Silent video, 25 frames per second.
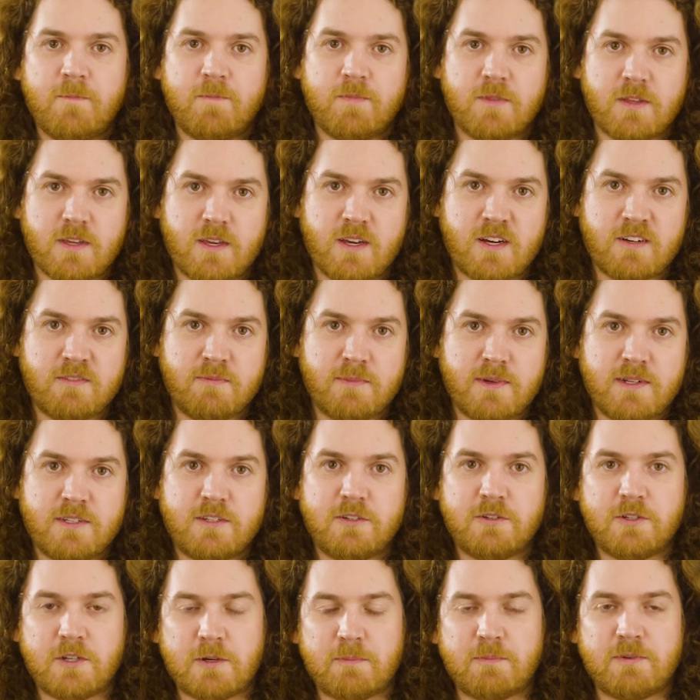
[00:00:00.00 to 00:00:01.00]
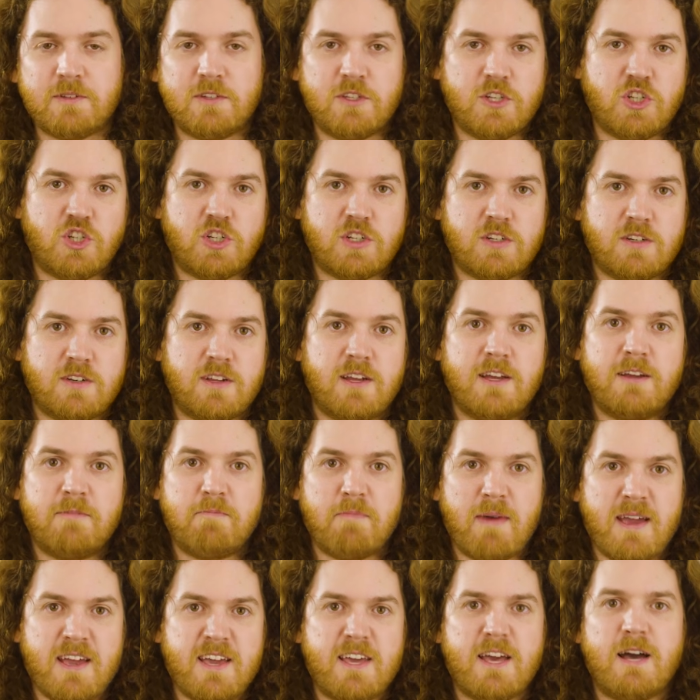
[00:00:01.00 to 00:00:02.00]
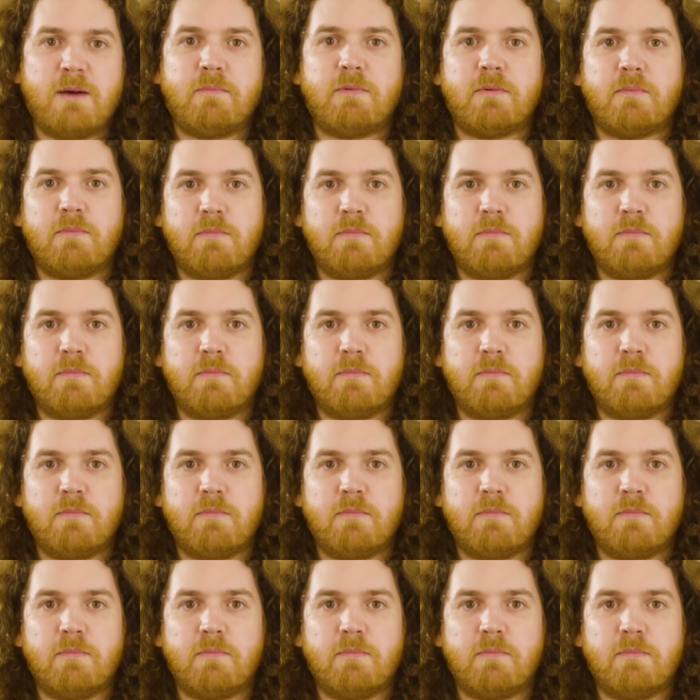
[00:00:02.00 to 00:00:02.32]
The government and opposition make up